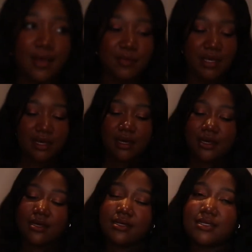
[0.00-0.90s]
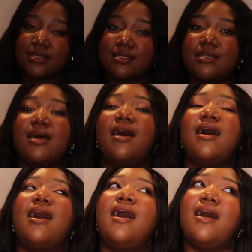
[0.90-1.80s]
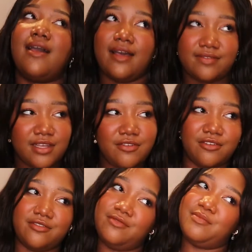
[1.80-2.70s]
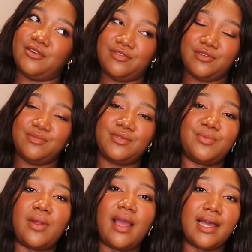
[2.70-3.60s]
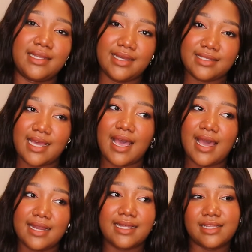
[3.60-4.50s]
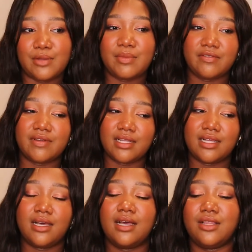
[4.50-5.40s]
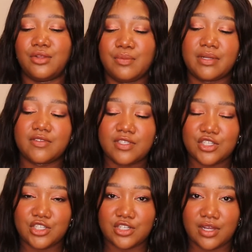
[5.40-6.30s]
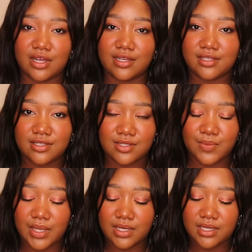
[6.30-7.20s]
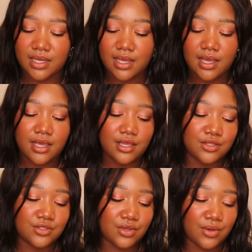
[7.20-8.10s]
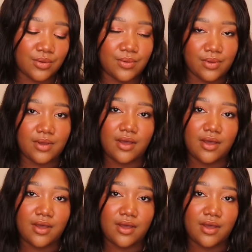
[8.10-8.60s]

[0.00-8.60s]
because I have several perfumes where I'd like to add a little bit of vanilla, a little bit of sweet. So